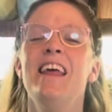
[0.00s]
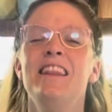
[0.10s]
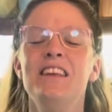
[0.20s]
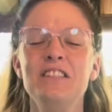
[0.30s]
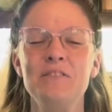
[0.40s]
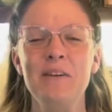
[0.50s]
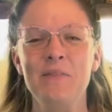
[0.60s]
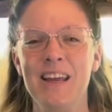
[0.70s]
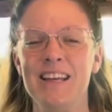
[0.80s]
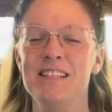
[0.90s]
These are my
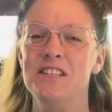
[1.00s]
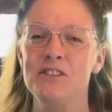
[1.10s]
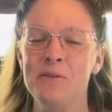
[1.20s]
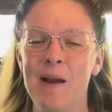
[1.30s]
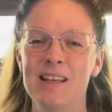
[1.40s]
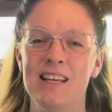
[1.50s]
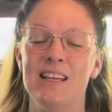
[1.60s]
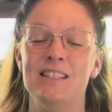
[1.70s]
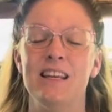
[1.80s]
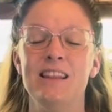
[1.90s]
plans, these are my
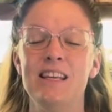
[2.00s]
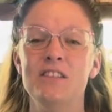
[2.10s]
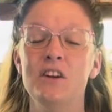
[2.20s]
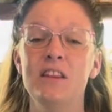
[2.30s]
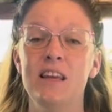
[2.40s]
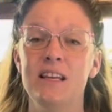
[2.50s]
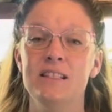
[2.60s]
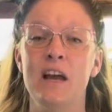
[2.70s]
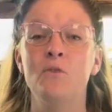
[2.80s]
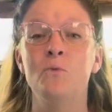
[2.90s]
ideas, and these are things
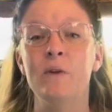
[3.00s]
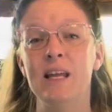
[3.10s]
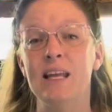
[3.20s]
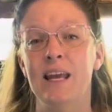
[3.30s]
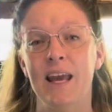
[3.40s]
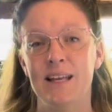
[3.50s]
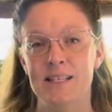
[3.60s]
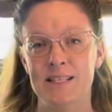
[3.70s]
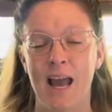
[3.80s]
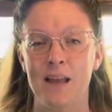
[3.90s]
that really
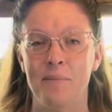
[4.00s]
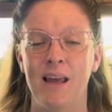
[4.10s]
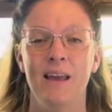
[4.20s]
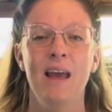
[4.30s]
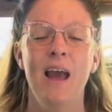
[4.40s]
excite me.